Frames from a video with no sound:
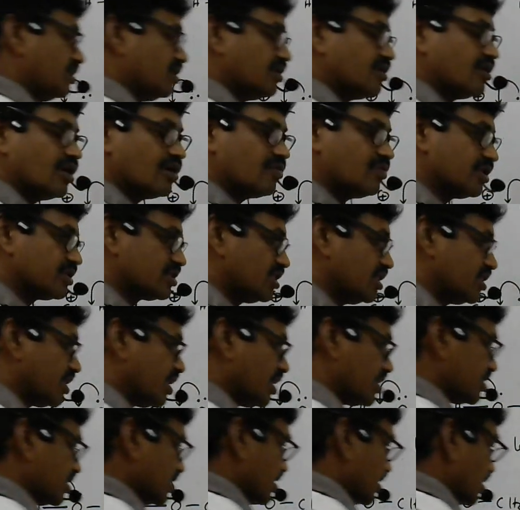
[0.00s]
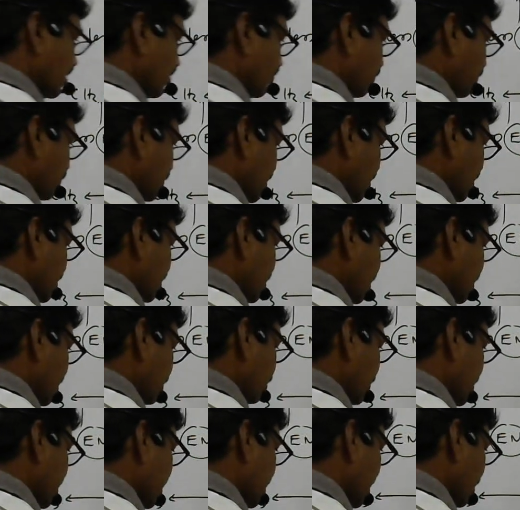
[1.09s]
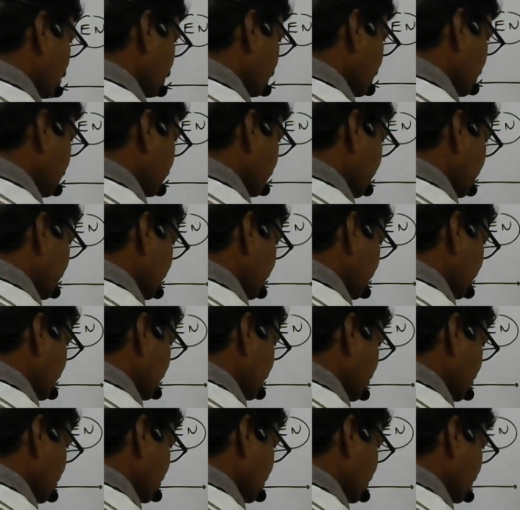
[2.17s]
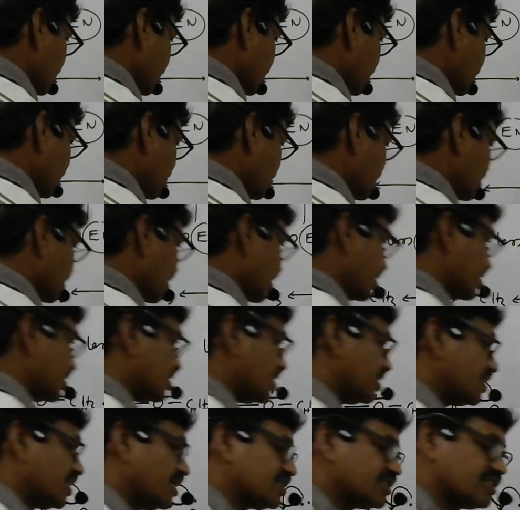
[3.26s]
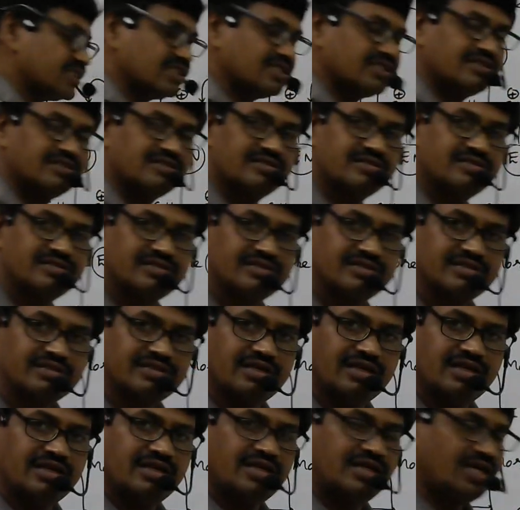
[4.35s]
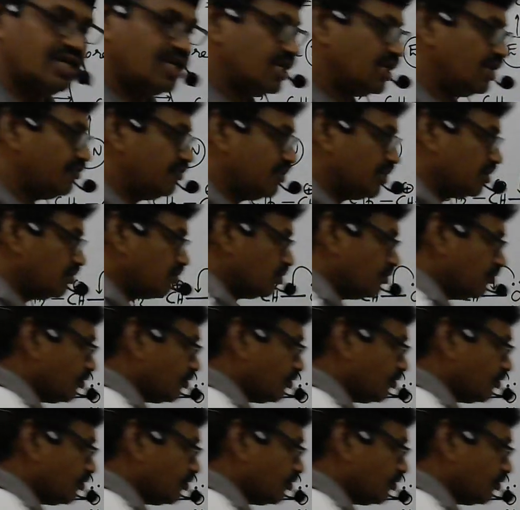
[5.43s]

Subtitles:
carboxylic acid. If here methyl group is present, then this is acetic acid. If you remove